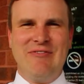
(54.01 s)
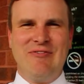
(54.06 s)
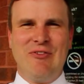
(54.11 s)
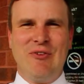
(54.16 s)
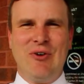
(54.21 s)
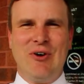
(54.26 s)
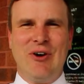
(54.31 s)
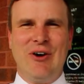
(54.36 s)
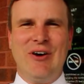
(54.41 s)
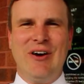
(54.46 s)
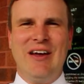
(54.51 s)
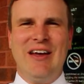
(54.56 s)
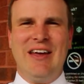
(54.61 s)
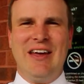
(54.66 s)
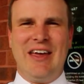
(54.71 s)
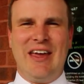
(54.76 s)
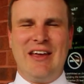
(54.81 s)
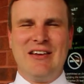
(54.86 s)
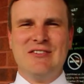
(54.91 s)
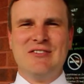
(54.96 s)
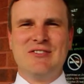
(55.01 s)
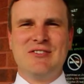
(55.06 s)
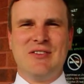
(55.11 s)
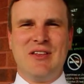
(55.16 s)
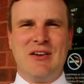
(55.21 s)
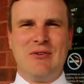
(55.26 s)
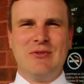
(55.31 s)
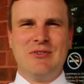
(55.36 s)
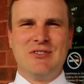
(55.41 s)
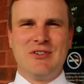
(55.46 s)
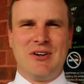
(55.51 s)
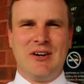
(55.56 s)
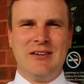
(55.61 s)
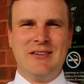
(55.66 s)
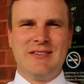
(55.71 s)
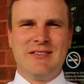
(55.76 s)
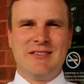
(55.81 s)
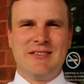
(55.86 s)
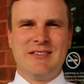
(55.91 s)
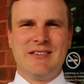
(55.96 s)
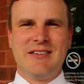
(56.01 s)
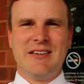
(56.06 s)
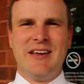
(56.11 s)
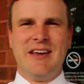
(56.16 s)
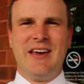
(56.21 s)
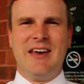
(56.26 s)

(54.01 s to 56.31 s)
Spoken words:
for English language arts.